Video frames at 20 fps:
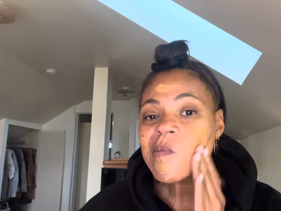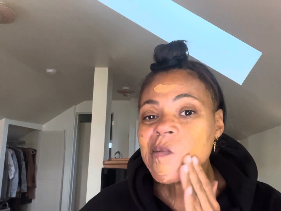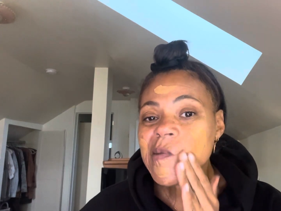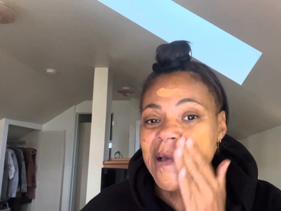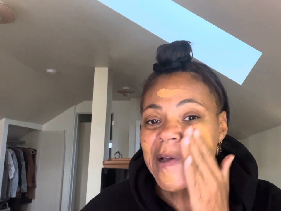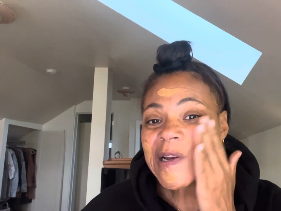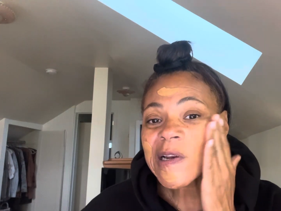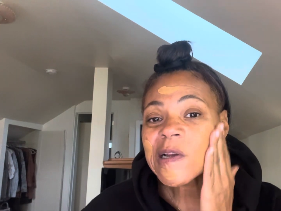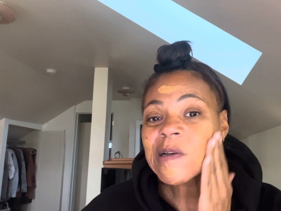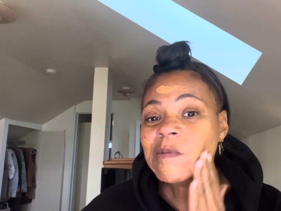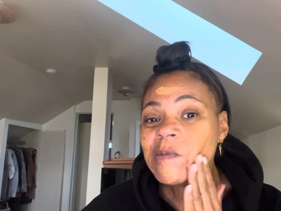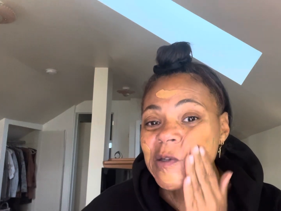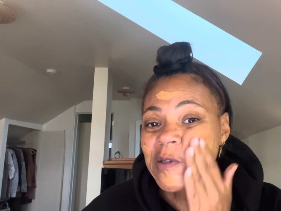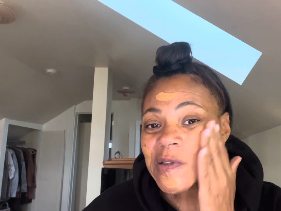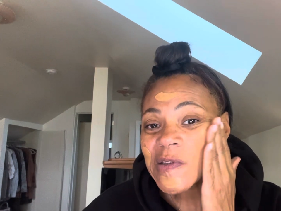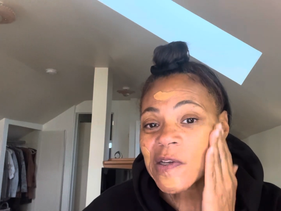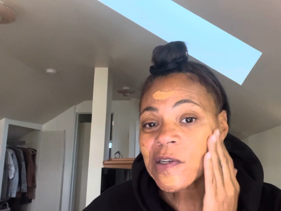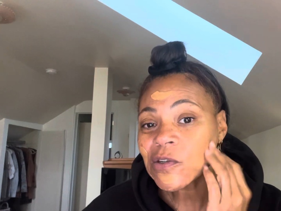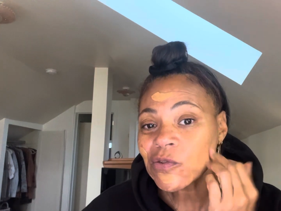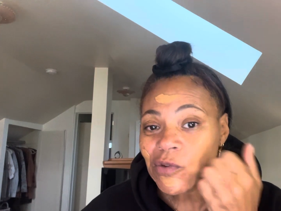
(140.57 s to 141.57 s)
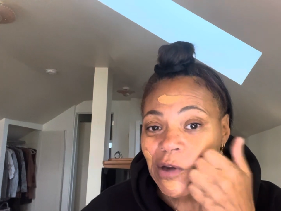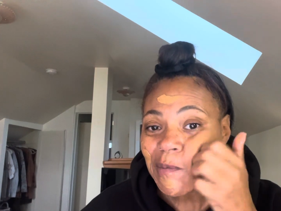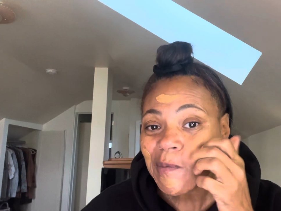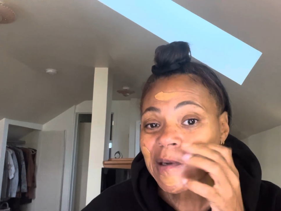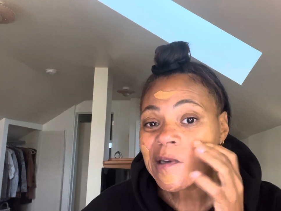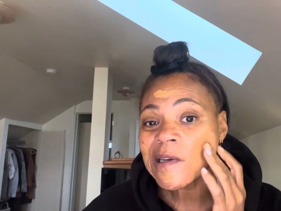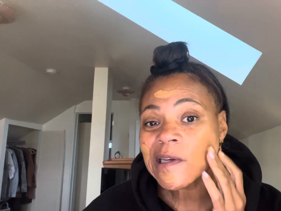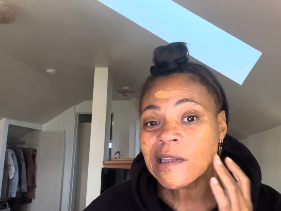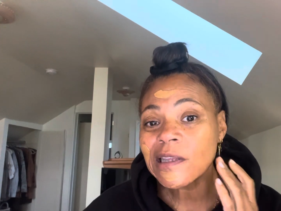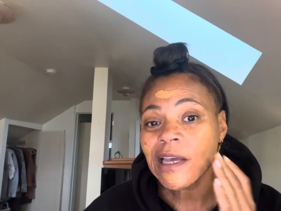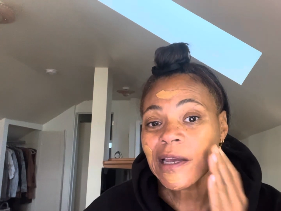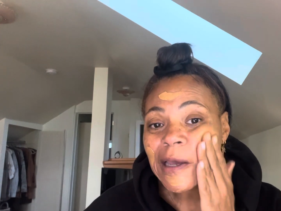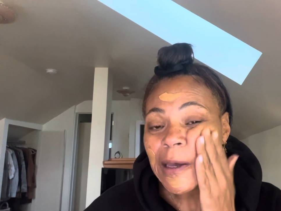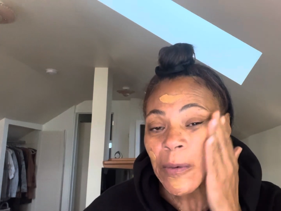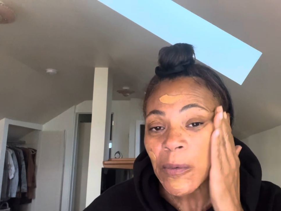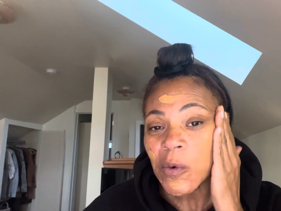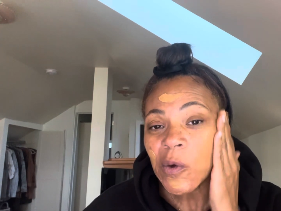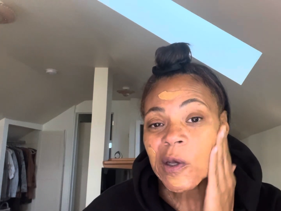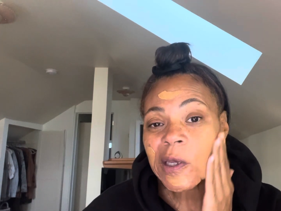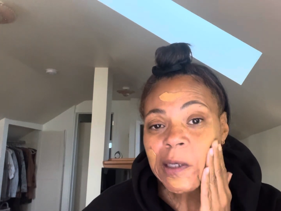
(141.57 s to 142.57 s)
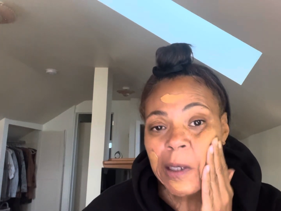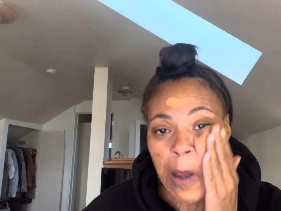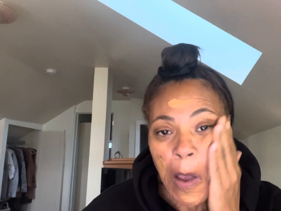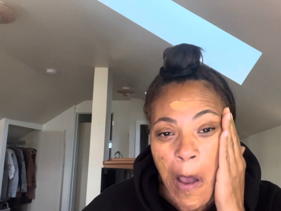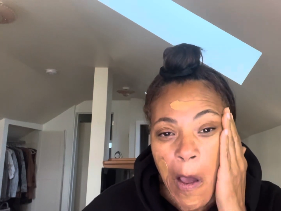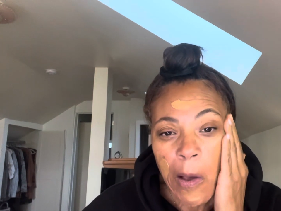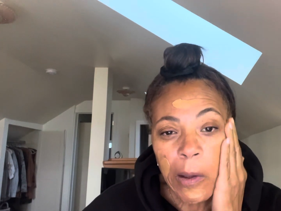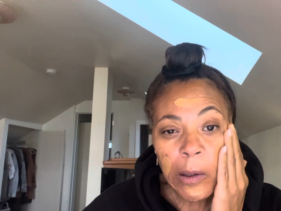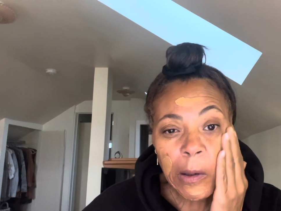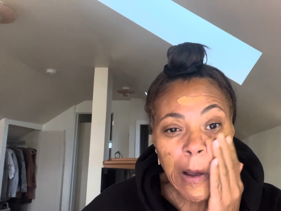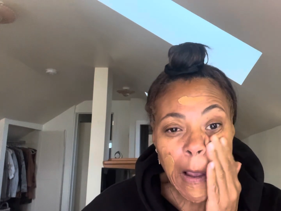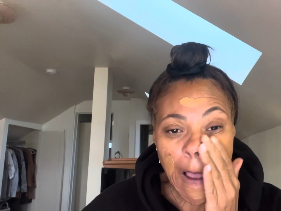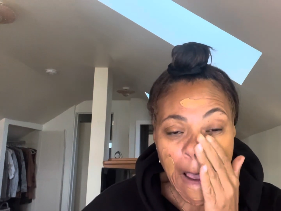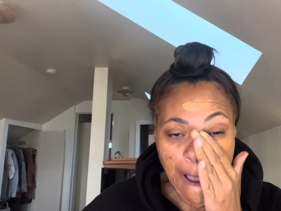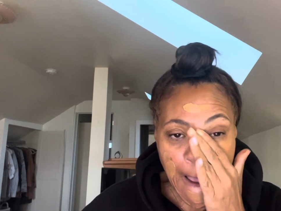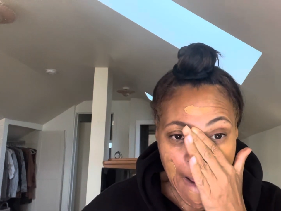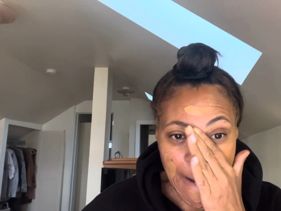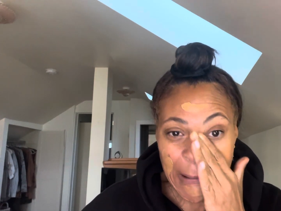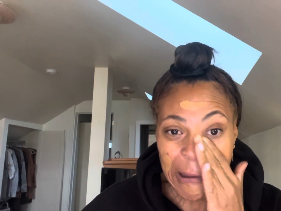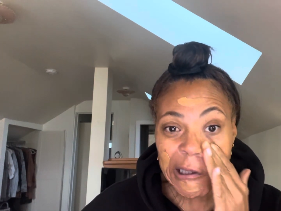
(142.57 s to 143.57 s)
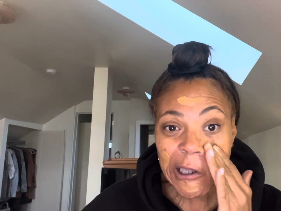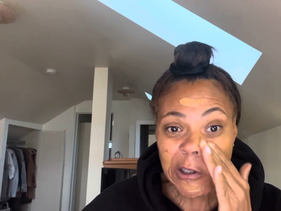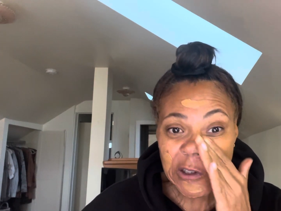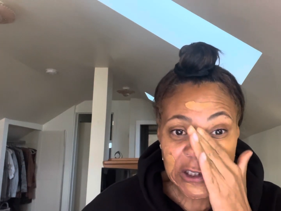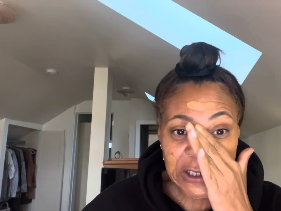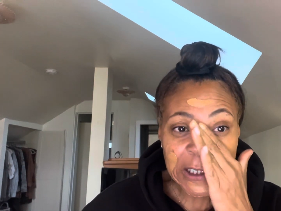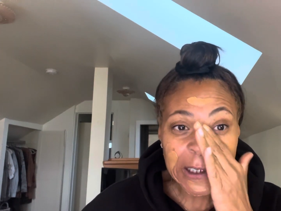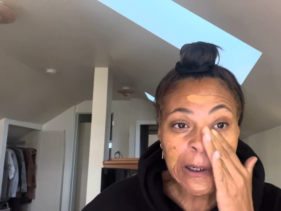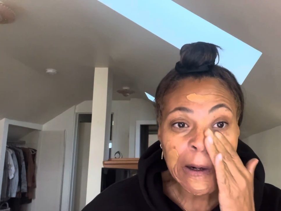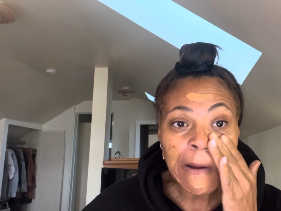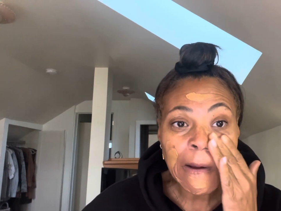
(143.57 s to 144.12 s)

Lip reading: And I'm just gonna rub it in like I would lotion.